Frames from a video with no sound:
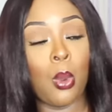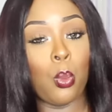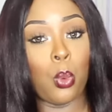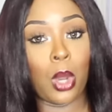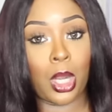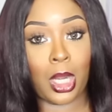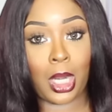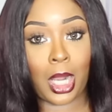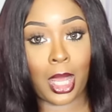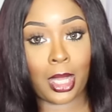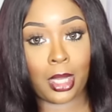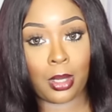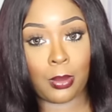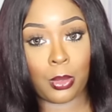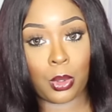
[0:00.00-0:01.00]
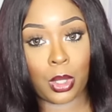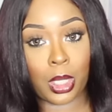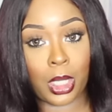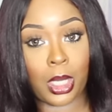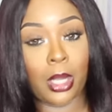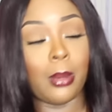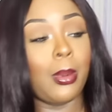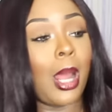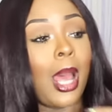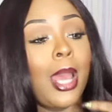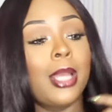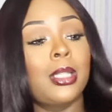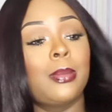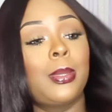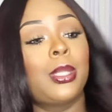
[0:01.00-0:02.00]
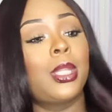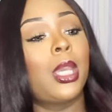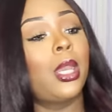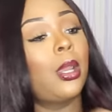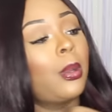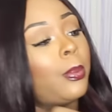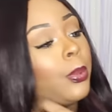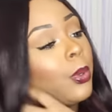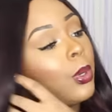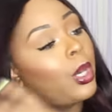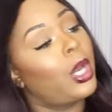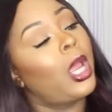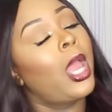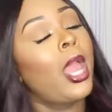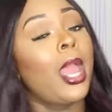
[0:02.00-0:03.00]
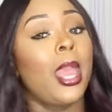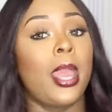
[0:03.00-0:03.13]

1 o'clock in the morning and I had to be at the airport